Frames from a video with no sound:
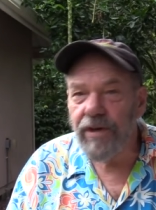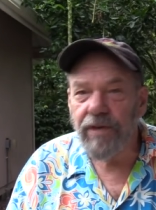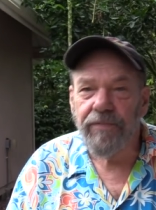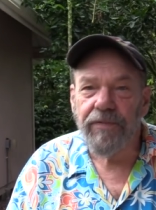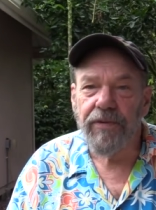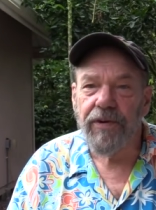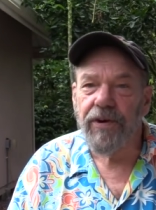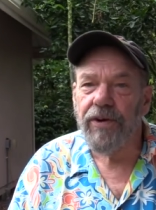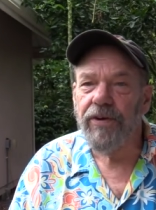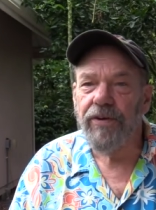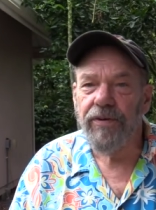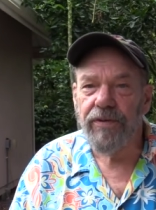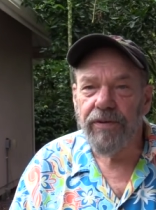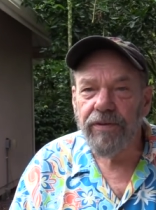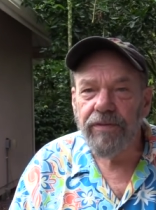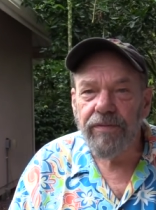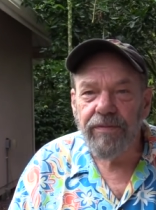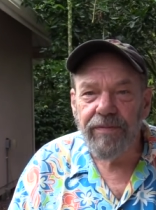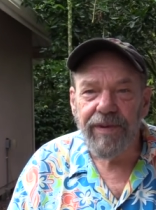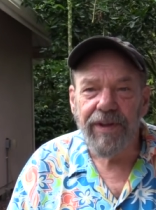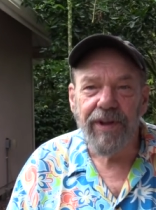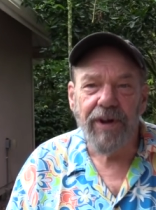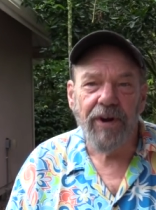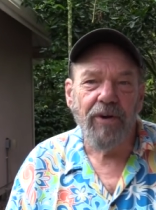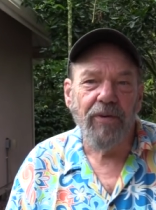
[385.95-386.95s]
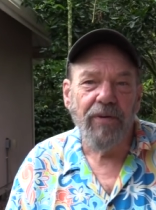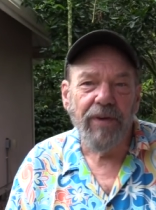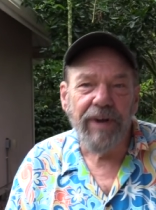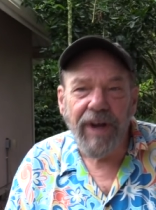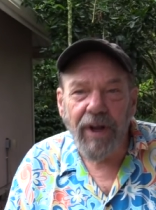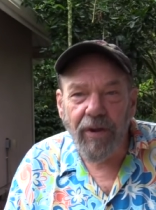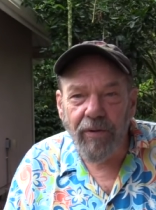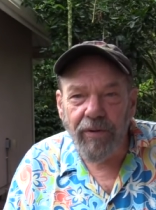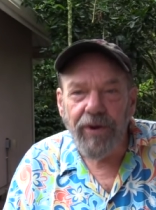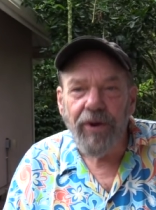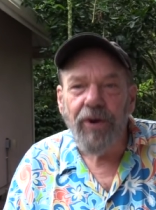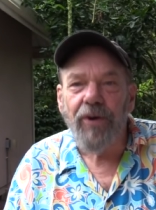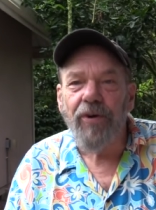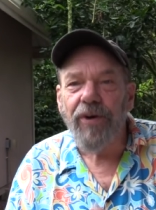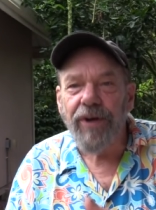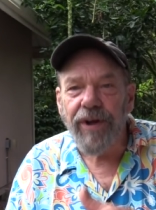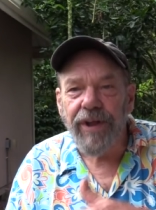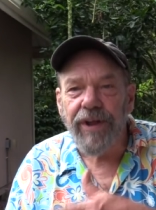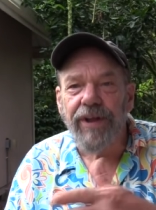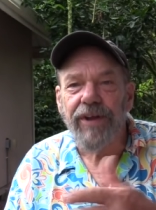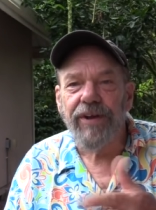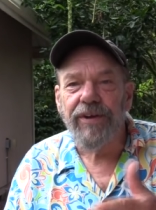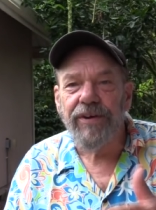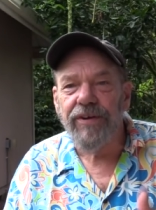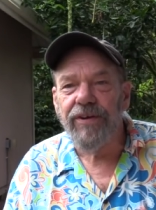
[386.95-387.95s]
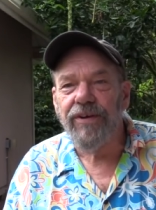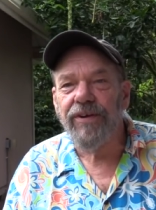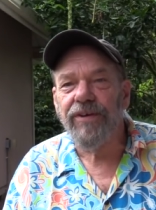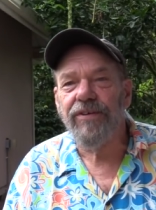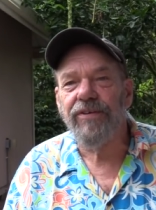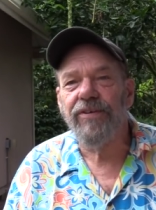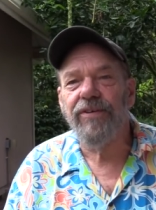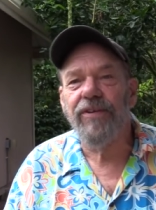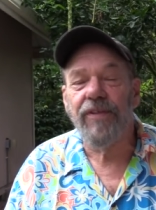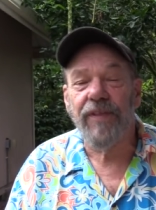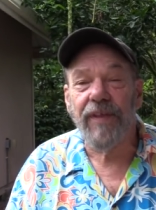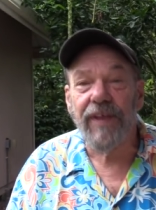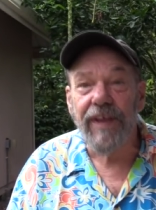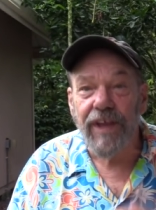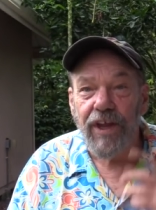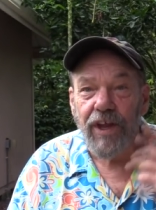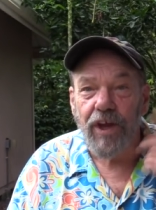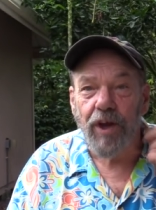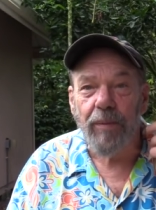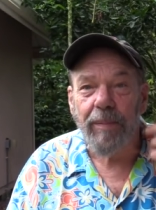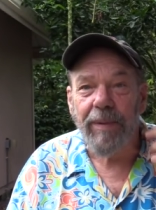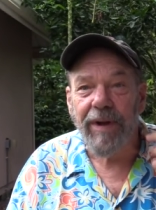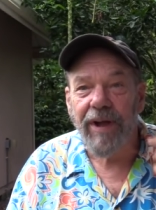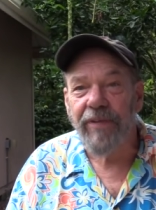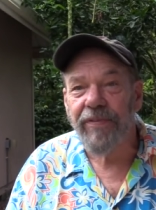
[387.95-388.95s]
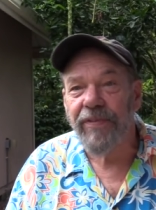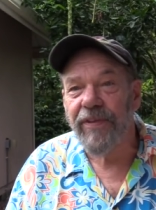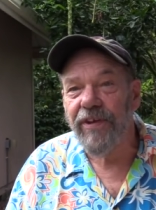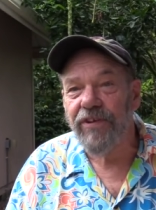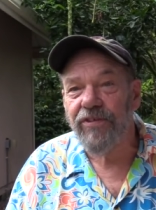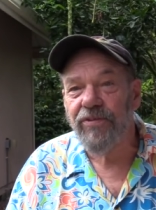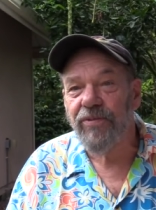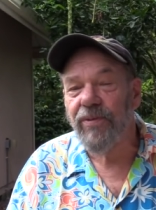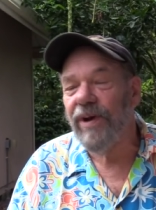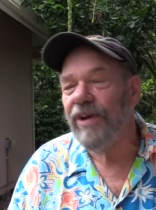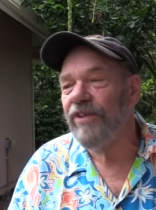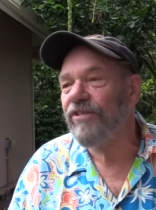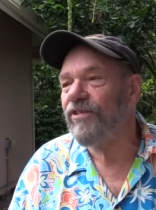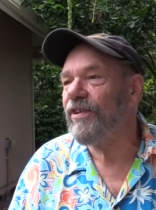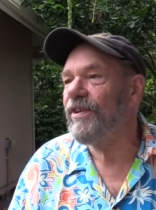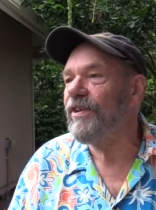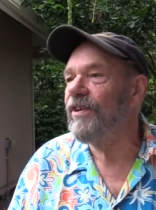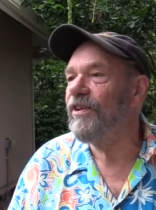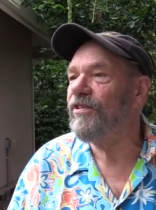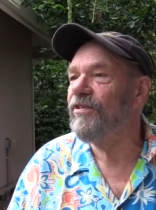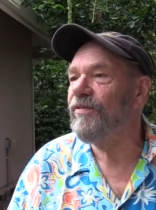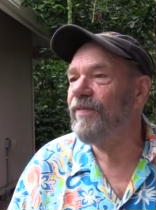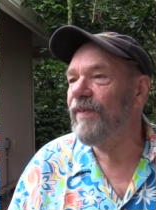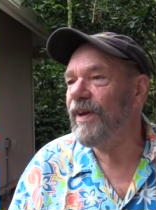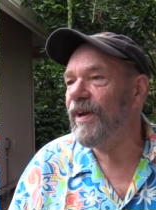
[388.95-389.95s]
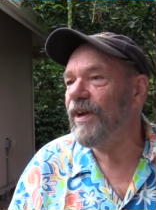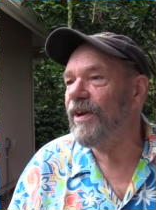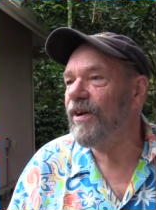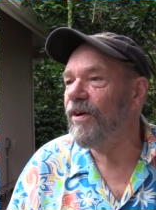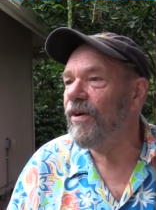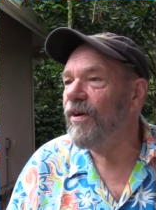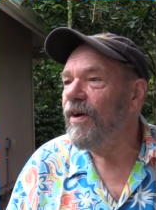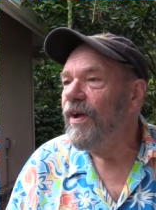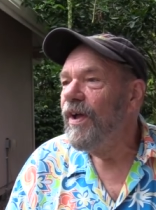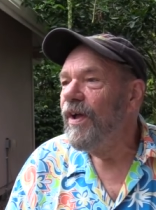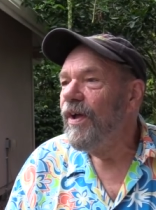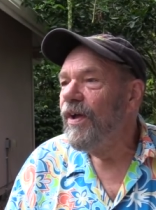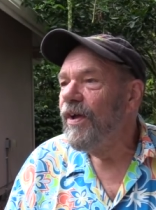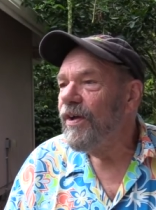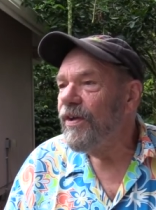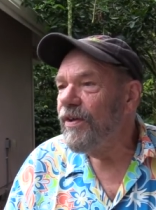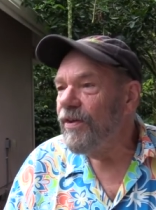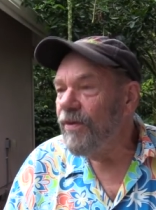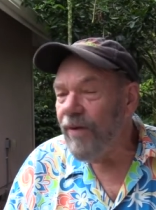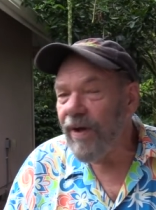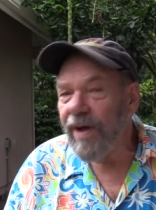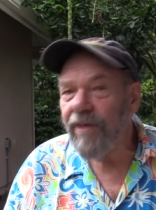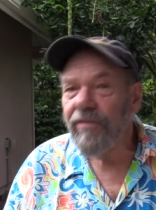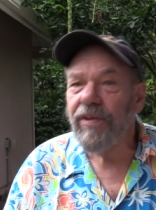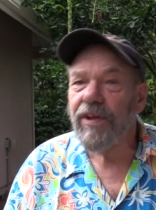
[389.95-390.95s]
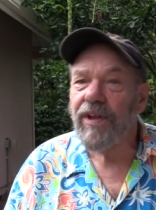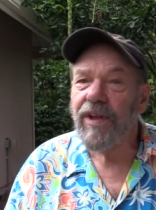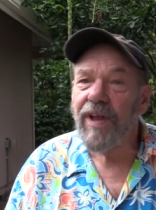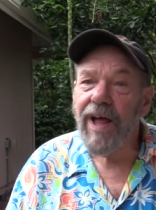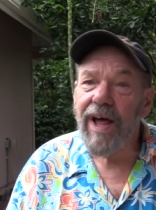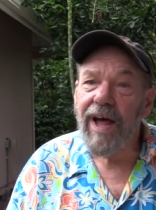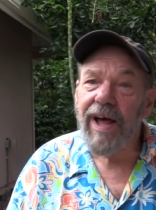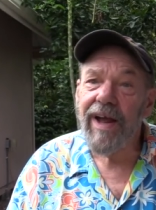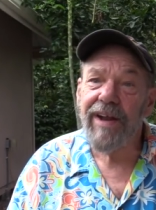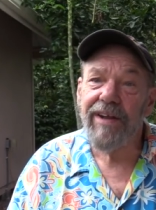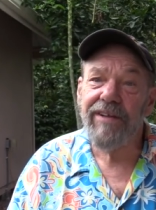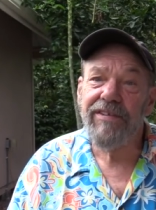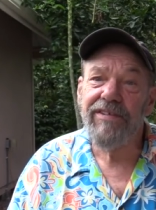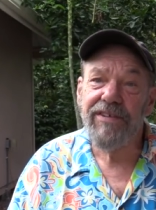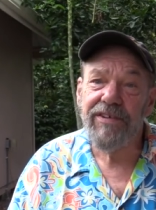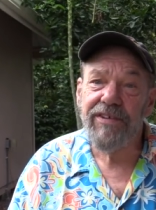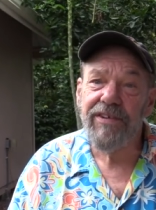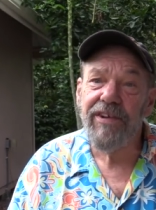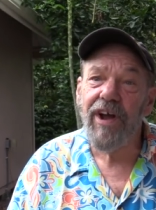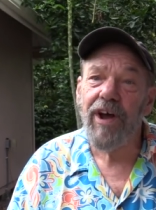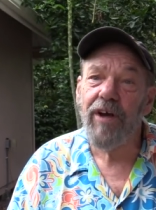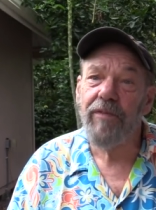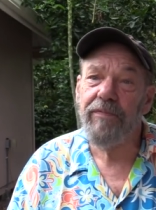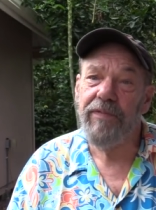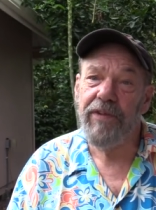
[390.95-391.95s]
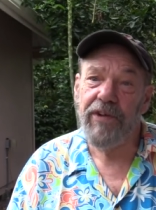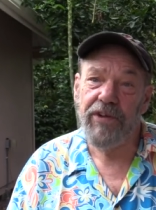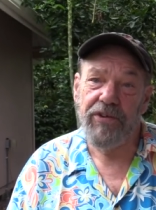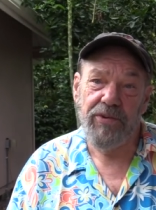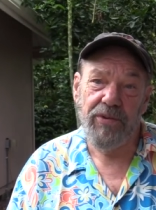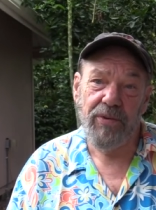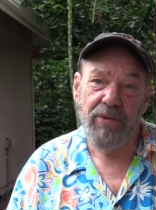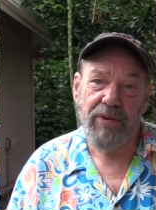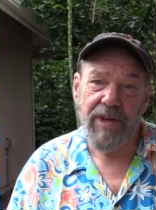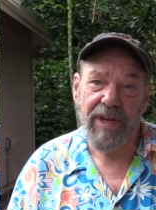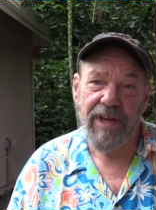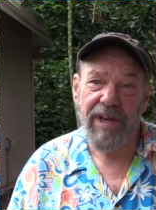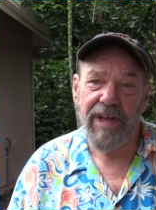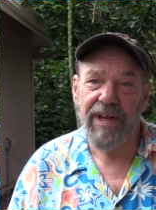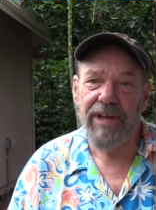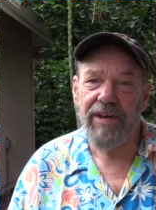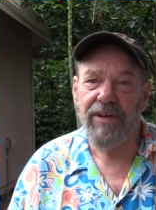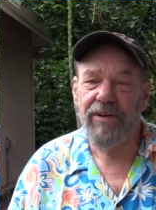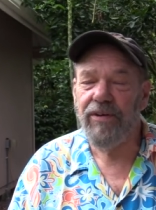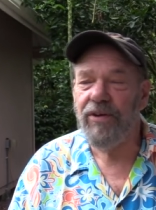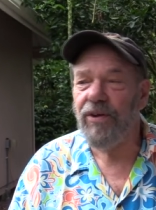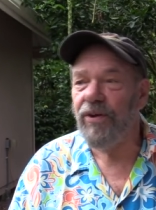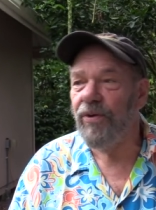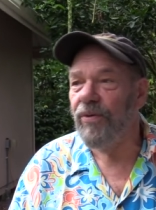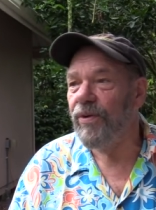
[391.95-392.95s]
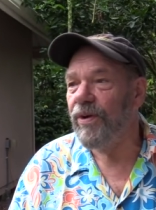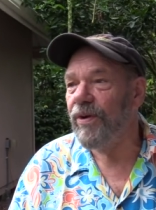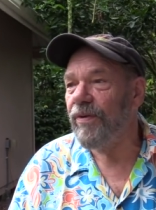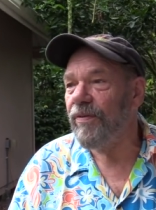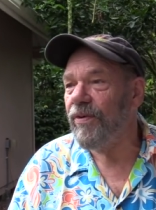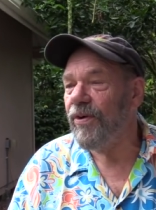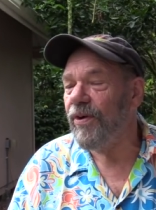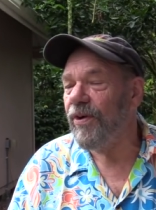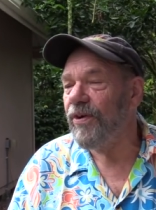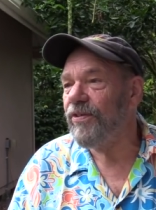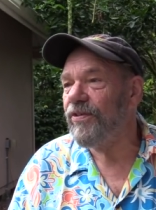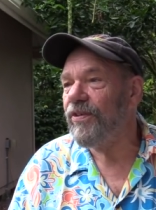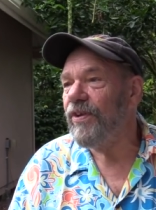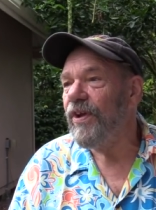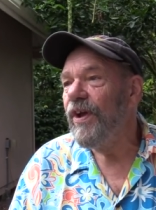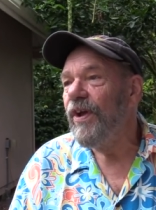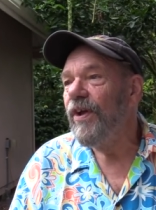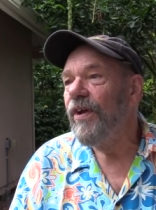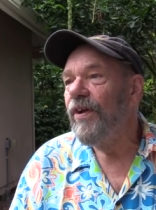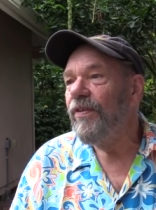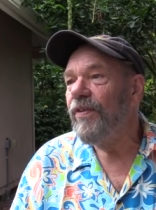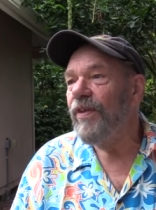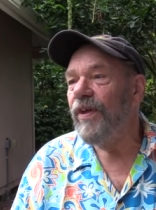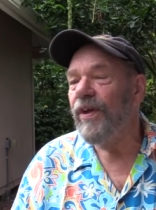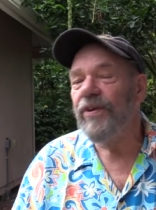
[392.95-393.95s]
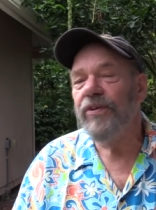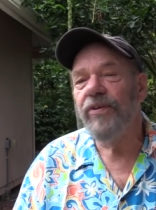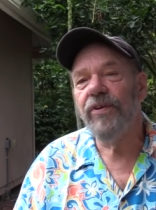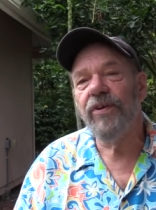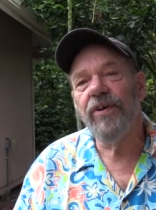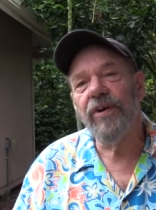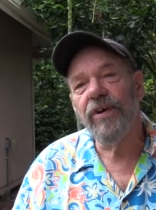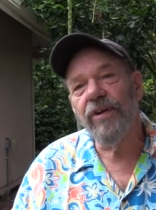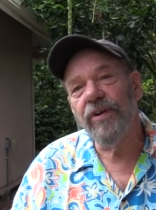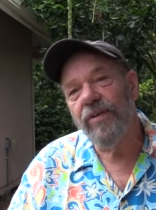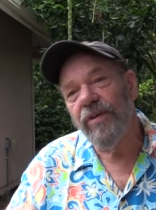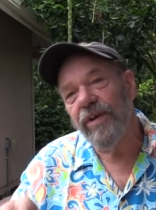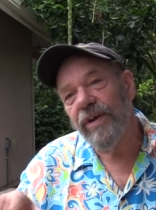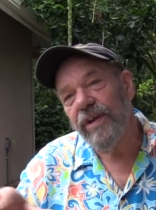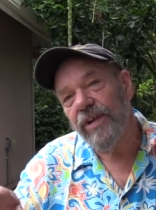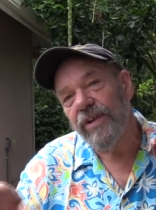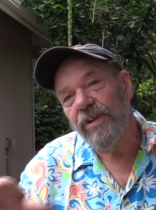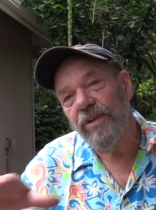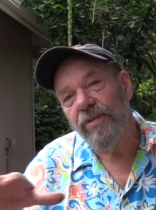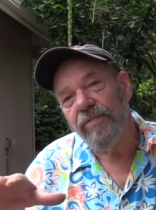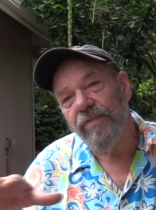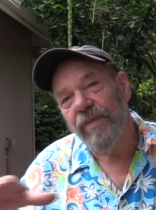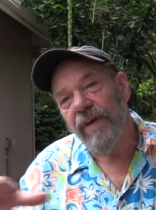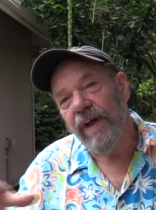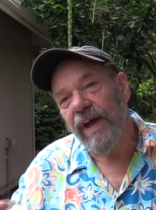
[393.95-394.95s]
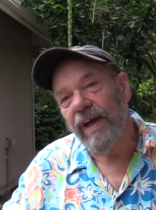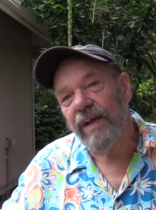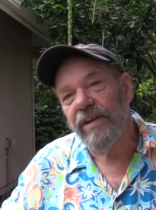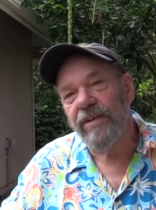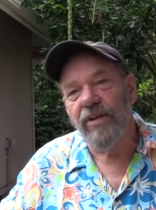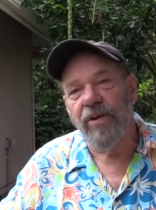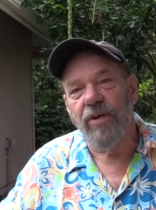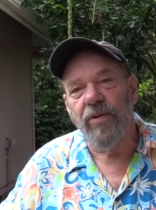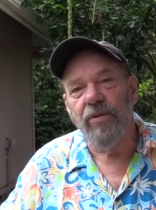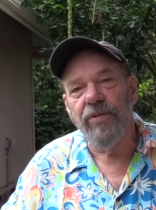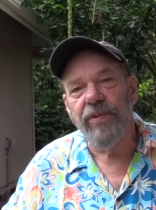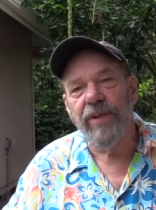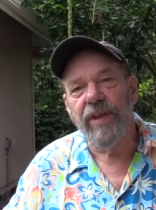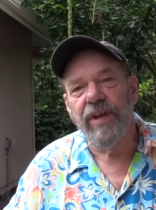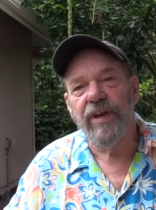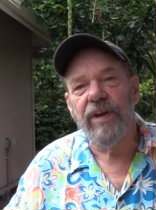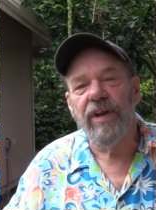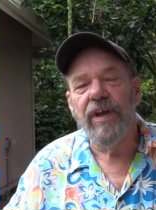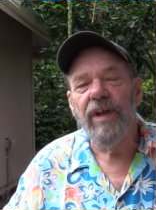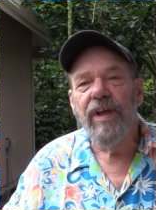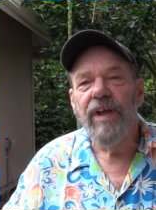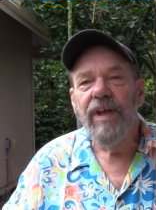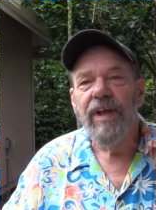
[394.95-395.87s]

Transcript: If you're, you know, in Illinois and you're thinking about this, watching this video, you have a lot of stuff that you can do. And of course, then you're going to look at the fact, though, that,